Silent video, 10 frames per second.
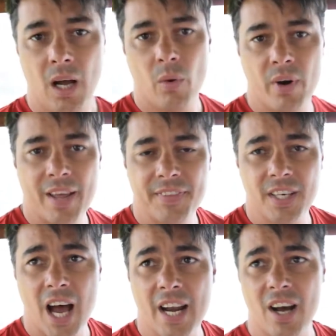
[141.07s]
We're at the
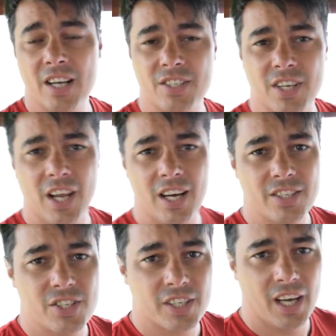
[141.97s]
9 Arch
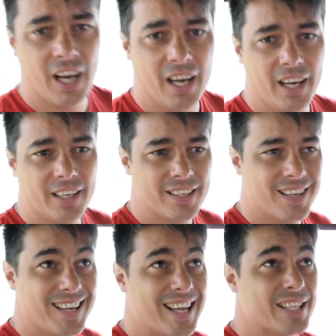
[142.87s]
Lodge.
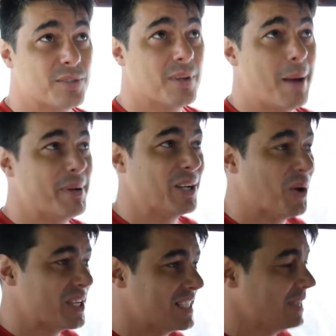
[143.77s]
It's a bit
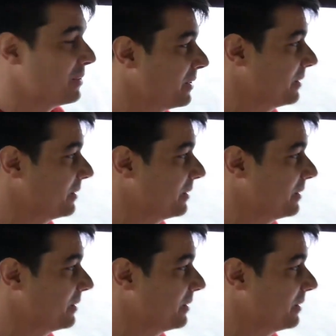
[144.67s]
noisy.